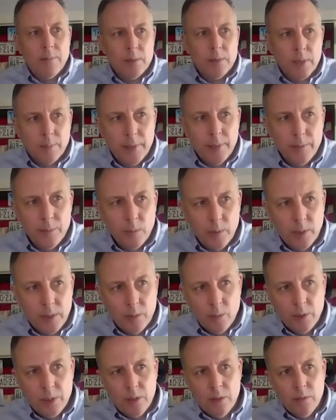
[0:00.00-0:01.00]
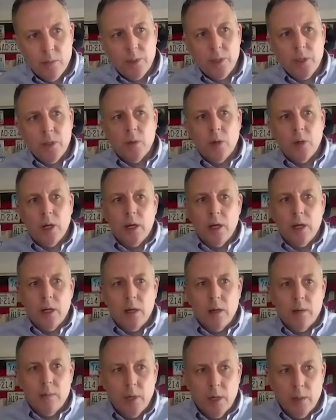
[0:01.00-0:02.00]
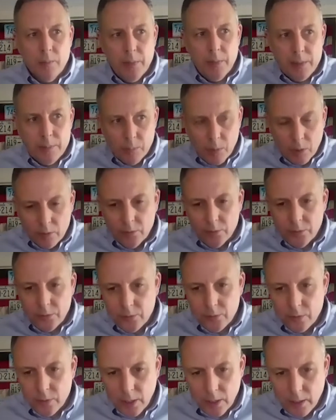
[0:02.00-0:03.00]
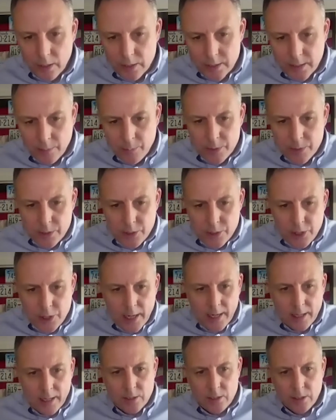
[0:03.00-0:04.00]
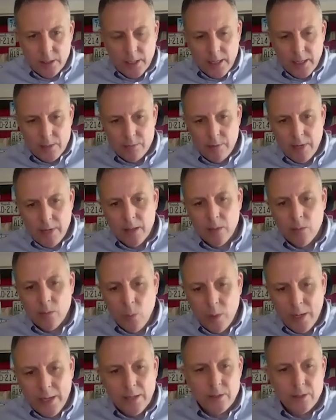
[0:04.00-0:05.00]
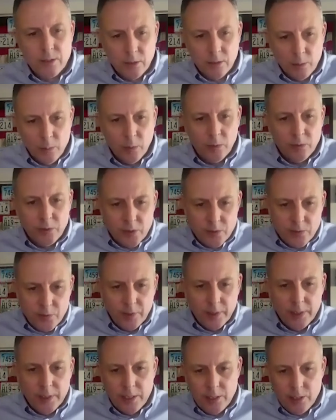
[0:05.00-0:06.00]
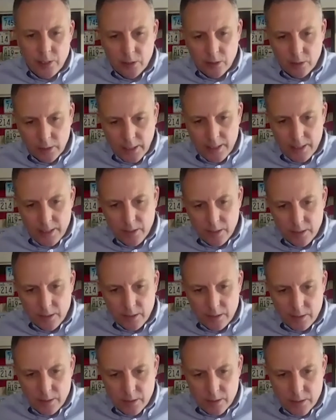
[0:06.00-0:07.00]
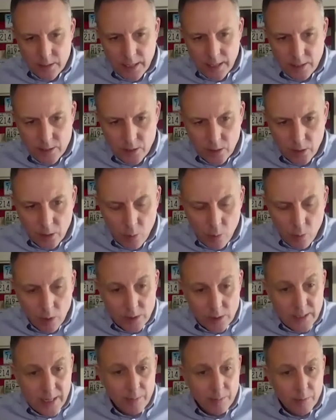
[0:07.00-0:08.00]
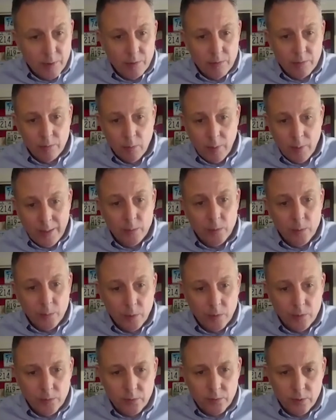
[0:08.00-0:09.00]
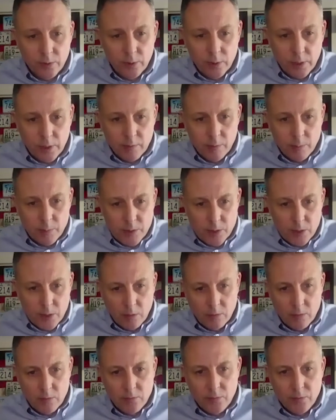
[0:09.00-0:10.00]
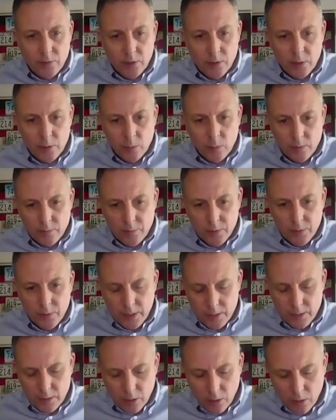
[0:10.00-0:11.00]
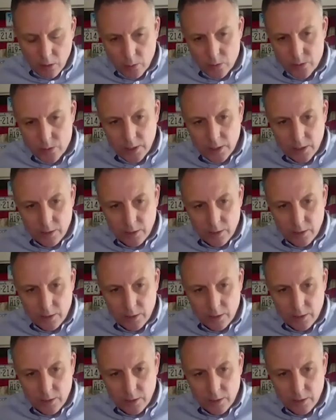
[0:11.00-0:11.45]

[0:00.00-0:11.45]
we do a mid-month temperature check, so that's rather than wait until the month is finished. Let the sector know what's happening throughout the month, give them a sort of a view of the wholesale